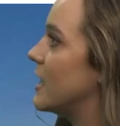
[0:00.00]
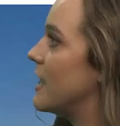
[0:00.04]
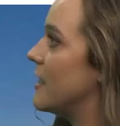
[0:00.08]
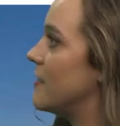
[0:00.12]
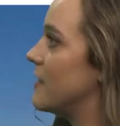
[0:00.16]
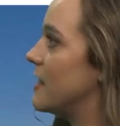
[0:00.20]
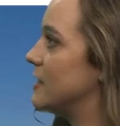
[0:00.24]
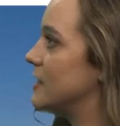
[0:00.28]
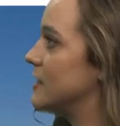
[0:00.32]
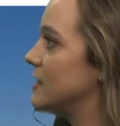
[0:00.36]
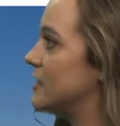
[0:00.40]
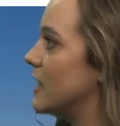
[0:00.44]
And
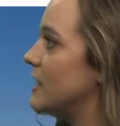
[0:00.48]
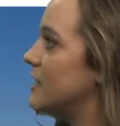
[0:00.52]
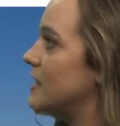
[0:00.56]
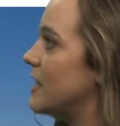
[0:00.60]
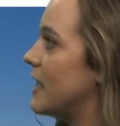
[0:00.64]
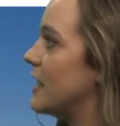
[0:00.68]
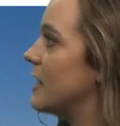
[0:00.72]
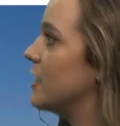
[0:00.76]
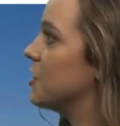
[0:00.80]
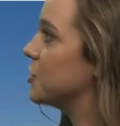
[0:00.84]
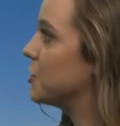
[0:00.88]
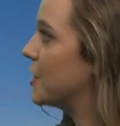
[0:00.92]
then
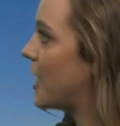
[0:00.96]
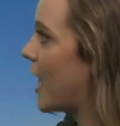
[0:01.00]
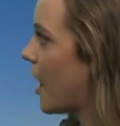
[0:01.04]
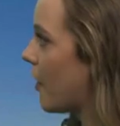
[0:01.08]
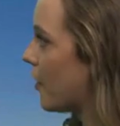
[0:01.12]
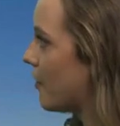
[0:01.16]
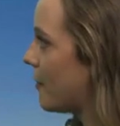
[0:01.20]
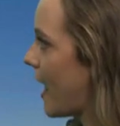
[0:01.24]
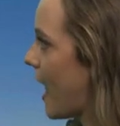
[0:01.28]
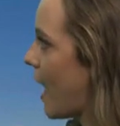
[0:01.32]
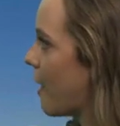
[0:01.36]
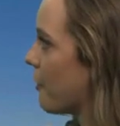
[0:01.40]
Sunday, here's your
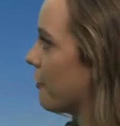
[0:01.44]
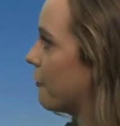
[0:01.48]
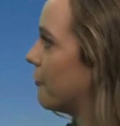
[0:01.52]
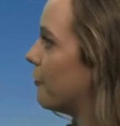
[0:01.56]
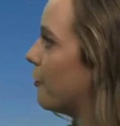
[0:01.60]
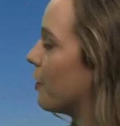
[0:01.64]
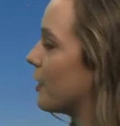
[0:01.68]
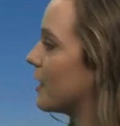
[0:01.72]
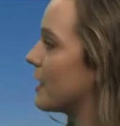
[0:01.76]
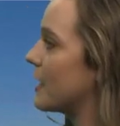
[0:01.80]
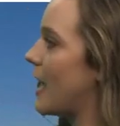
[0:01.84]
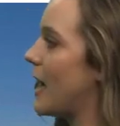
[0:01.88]
hour-by-hour
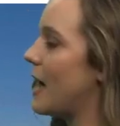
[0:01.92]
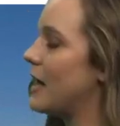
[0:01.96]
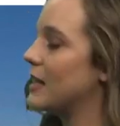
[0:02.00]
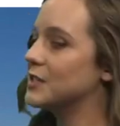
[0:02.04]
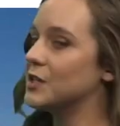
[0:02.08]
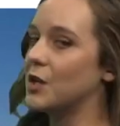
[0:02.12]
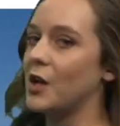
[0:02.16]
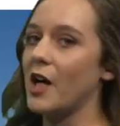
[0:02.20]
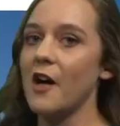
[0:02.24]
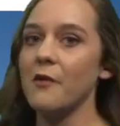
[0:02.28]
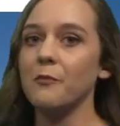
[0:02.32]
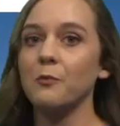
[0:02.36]
forecast.
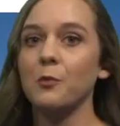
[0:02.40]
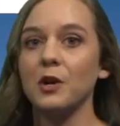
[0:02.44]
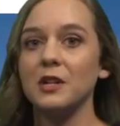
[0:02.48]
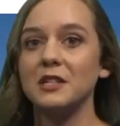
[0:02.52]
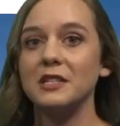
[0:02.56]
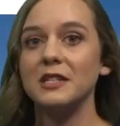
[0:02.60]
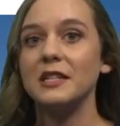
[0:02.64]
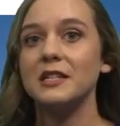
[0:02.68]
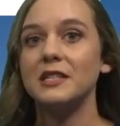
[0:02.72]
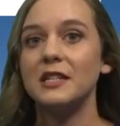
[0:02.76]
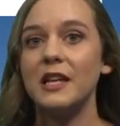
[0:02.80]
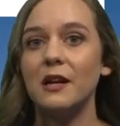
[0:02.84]
I'll have more
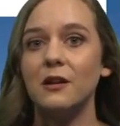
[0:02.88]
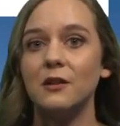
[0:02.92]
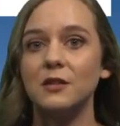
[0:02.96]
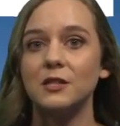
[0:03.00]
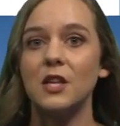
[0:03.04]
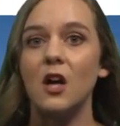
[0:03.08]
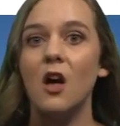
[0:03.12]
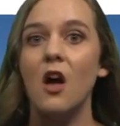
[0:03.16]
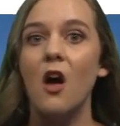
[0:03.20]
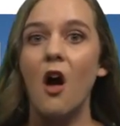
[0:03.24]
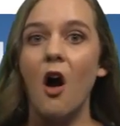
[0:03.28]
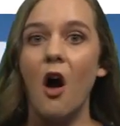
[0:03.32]
details
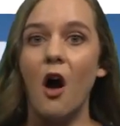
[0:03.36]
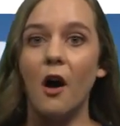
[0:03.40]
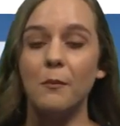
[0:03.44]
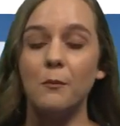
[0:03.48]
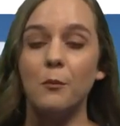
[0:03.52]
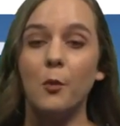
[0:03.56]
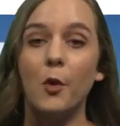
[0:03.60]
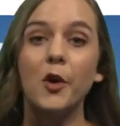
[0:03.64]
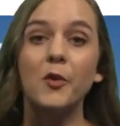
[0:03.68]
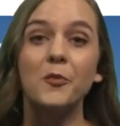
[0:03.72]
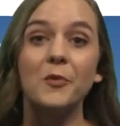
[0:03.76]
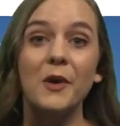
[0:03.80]
on
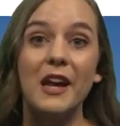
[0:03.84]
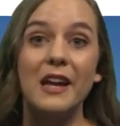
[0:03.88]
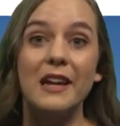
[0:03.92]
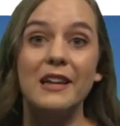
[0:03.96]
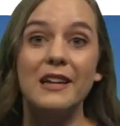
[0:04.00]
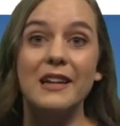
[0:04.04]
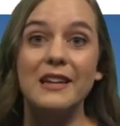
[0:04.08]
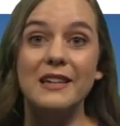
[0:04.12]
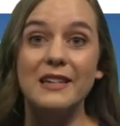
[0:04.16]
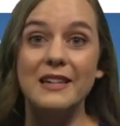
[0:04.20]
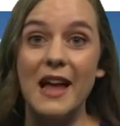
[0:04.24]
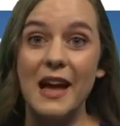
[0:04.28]
more
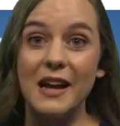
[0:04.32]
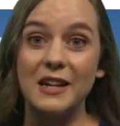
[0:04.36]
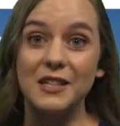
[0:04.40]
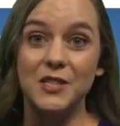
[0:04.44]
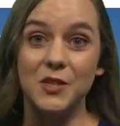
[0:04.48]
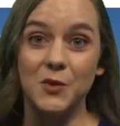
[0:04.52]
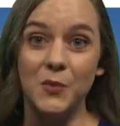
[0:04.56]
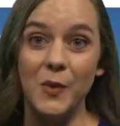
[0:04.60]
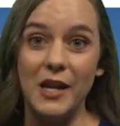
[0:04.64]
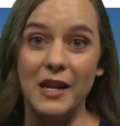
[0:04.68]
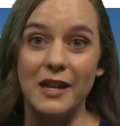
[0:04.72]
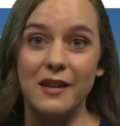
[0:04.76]
rain
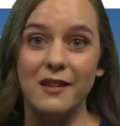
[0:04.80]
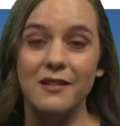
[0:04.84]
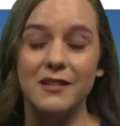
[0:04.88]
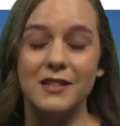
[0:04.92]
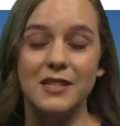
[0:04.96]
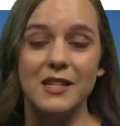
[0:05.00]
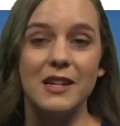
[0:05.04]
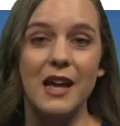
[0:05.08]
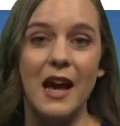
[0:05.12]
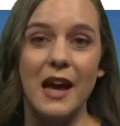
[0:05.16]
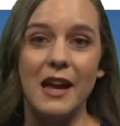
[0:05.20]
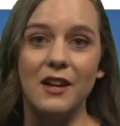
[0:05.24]
next week
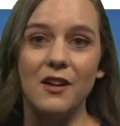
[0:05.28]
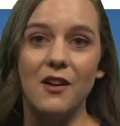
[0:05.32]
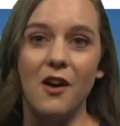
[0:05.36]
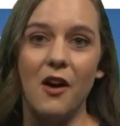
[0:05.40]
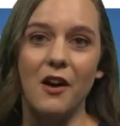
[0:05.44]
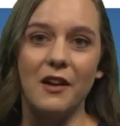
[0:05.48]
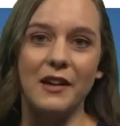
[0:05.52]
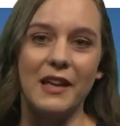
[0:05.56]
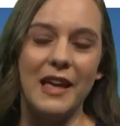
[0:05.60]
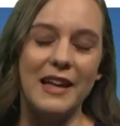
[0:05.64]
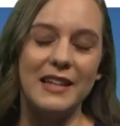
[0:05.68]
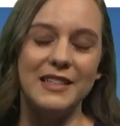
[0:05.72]
tonight
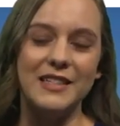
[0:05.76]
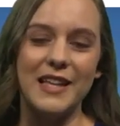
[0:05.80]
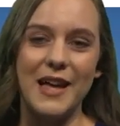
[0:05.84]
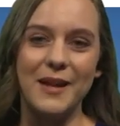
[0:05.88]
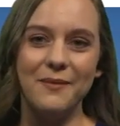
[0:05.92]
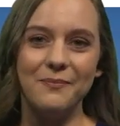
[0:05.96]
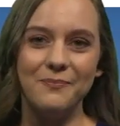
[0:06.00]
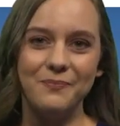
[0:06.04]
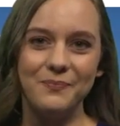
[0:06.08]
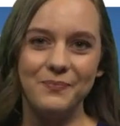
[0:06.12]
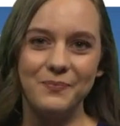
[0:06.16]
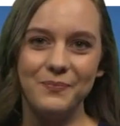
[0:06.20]
on KTEN.